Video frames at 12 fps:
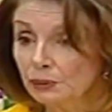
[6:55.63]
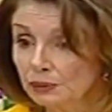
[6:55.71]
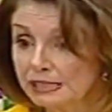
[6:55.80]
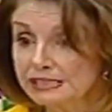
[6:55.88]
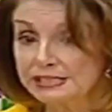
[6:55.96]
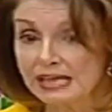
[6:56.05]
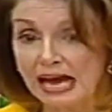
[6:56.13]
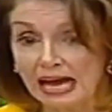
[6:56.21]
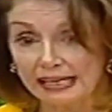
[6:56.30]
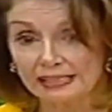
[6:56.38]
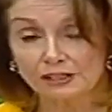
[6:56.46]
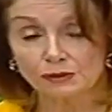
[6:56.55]
who is the
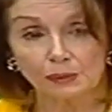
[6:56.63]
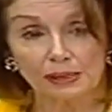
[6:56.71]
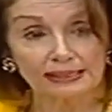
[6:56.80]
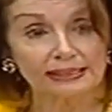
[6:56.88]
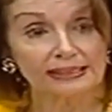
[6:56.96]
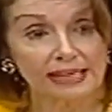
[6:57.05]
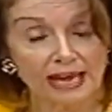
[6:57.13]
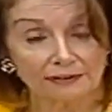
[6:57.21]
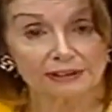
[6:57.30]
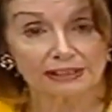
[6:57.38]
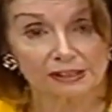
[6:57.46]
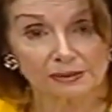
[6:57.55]
highest ranking
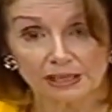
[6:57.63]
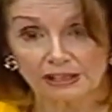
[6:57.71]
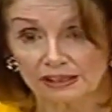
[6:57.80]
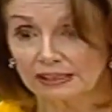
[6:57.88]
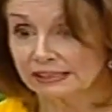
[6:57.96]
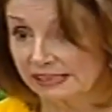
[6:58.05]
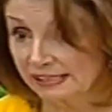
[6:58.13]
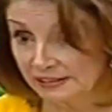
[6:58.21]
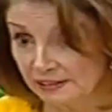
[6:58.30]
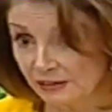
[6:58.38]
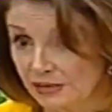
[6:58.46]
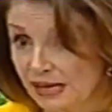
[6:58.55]
African American
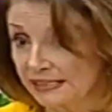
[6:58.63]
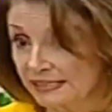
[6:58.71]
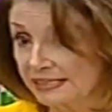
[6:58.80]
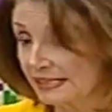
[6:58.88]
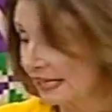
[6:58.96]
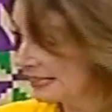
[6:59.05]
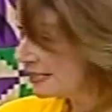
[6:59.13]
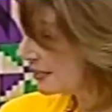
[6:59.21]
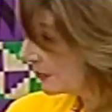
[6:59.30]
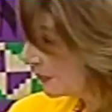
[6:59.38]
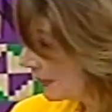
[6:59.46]
in the United States